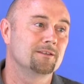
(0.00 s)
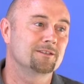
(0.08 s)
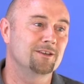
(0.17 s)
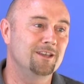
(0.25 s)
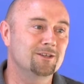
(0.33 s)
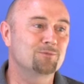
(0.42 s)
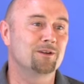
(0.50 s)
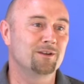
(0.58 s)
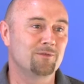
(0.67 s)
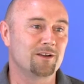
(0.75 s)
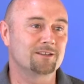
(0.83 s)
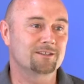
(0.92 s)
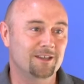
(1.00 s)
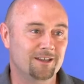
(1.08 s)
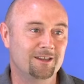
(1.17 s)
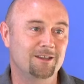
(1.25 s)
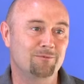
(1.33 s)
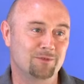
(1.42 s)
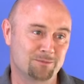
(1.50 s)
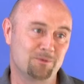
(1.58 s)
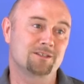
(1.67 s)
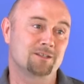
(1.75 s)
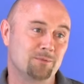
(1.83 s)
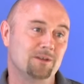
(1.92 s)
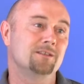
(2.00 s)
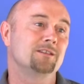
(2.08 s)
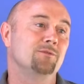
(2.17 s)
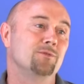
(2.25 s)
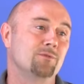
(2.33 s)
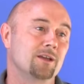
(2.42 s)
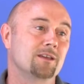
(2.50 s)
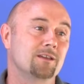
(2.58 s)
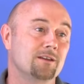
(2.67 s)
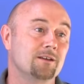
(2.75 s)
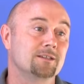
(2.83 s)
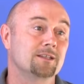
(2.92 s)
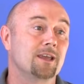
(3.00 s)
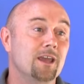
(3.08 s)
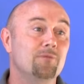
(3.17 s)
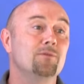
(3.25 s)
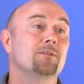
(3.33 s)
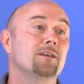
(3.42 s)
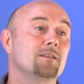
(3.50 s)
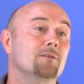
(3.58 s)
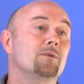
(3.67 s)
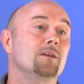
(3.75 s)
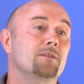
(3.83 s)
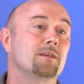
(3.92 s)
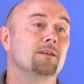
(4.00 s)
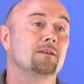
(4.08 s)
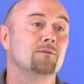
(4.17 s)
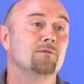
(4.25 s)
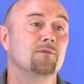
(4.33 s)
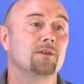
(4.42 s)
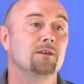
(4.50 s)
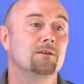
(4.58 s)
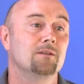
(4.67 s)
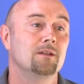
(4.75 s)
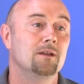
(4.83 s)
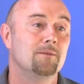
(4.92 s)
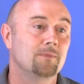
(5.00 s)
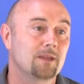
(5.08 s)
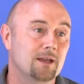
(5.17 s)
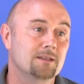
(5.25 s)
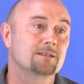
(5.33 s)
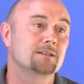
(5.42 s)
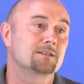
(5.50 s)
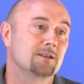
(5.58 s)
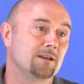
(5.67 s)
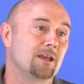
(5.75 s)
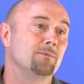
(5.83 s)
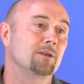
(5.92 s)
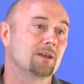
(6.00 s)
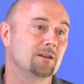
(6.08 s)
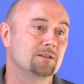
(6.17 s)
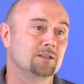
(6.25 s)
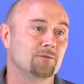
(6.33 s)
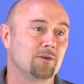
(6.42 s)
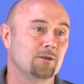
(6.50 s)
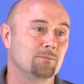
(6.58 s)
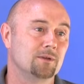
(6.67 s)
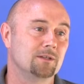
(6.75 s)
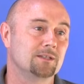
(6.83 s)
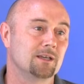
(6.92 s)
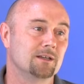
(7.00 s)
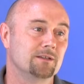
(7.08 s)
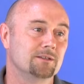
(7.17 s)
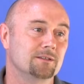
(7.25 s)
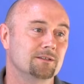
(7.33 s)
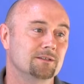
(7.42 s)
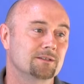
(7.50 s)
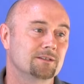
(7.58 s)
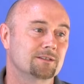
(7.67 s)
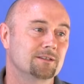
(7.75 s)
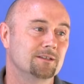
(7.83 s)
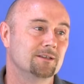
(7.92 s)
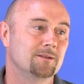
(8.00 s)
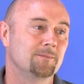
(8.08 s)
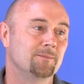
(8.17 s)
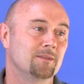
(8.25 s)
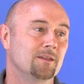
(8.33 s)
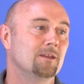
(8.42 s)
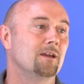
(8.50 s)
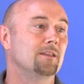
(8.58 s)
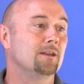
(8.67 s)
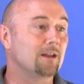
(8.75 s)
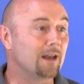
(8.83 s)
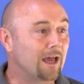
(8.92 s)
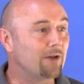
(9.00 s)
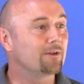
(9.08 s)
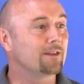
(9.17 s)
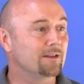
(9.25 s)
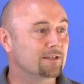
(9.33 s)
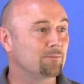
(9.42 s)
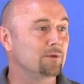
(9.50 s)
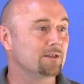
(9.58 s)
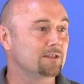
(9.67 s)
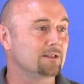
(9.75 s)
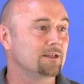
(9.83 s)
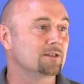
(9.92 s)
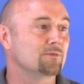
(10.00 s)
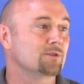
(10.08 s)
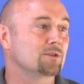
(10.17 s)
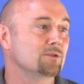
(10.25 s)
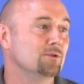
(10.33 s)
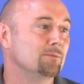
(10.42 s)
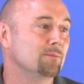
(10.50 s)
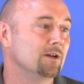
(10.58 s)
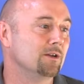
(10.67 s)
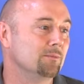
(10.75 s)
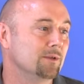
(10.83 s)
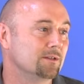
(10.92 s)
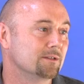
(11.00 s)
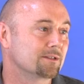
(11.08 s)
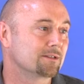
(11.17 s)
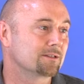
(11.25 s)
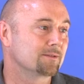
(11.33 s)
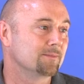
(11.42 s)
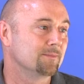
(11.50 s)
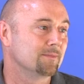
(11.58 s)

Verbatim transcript: So each one of us taking responsibility for recognizing everything that we think and feel as this dynamic energy of open intelligence and then allowing that to be as it is for short moments,